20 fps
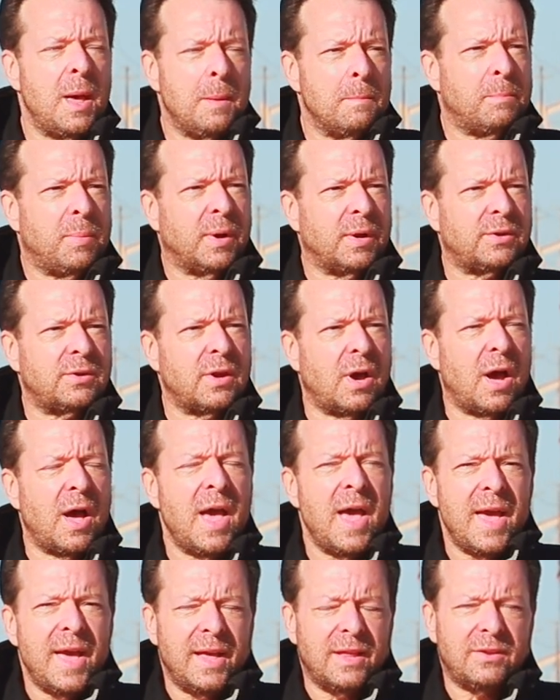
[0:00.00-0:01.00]
But uh,
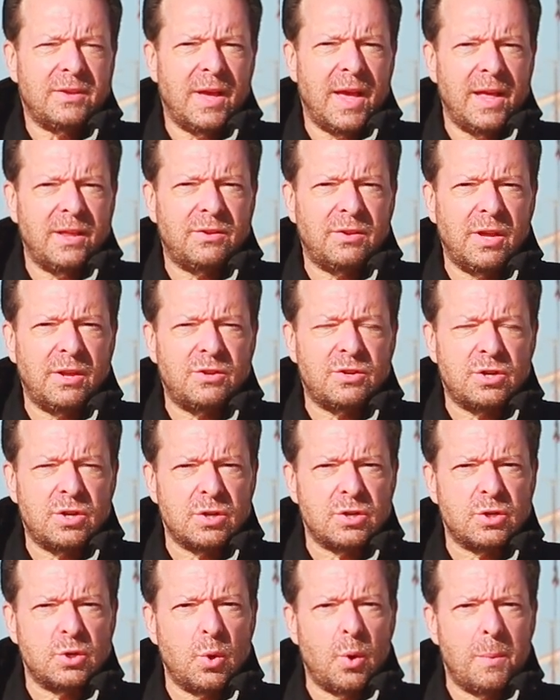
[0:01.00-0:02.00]
it's it's it's
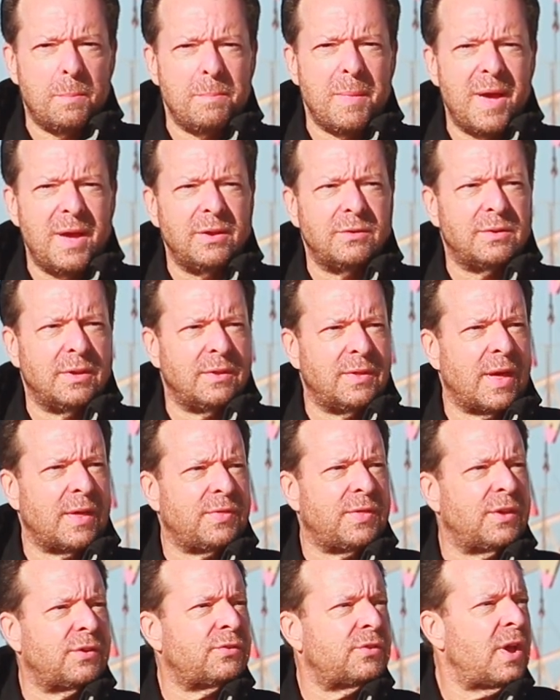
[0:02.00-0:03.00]
just so amazing
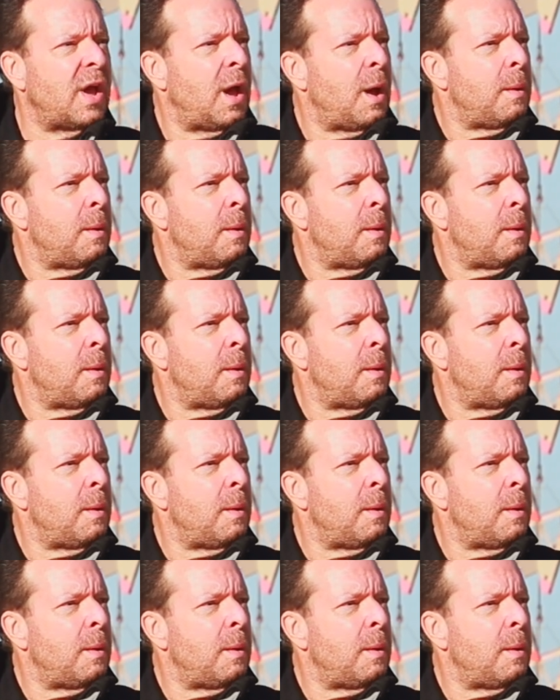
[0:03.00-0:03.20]
that this